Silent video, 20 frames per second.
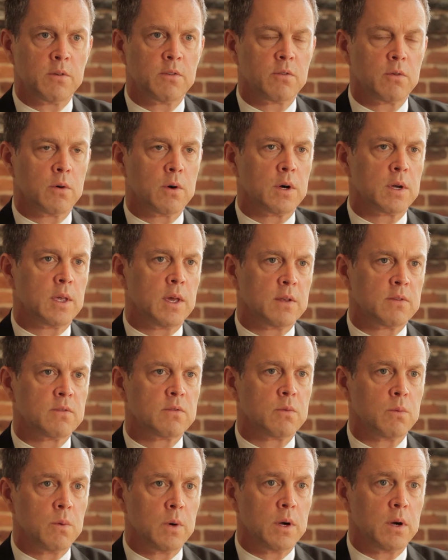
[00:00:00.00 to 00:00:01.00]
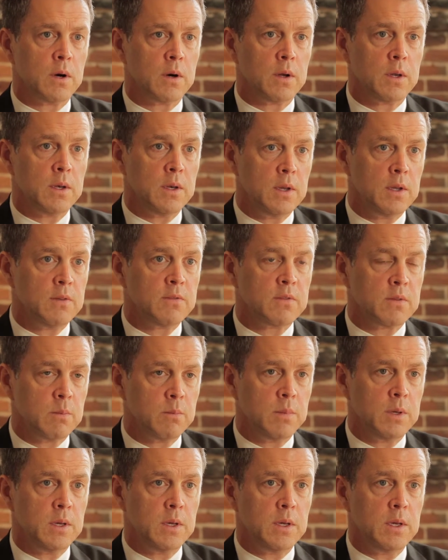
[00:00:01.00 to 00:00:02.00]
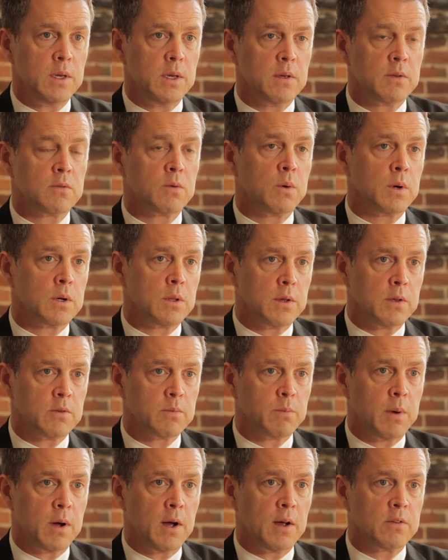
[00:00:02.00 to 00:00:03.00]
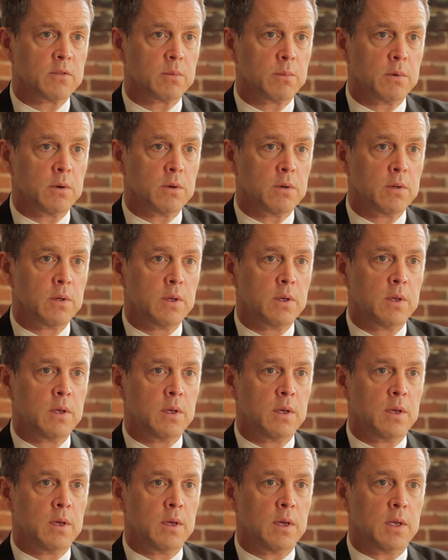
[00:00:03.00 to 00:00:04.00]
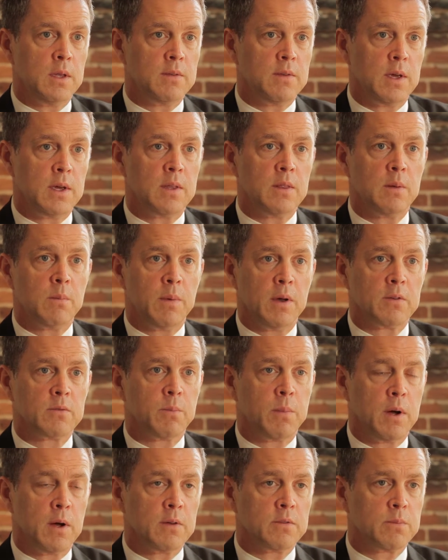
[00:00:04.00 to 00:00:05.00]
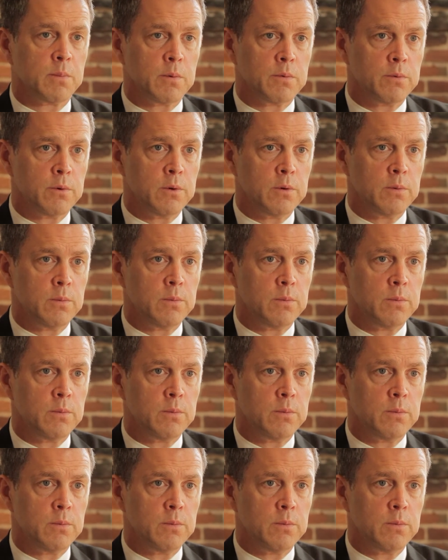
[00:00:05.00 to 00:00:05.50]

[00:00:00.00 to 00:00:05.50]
sure it gets to where it needs to be as quickly as possible and taking the best possible route.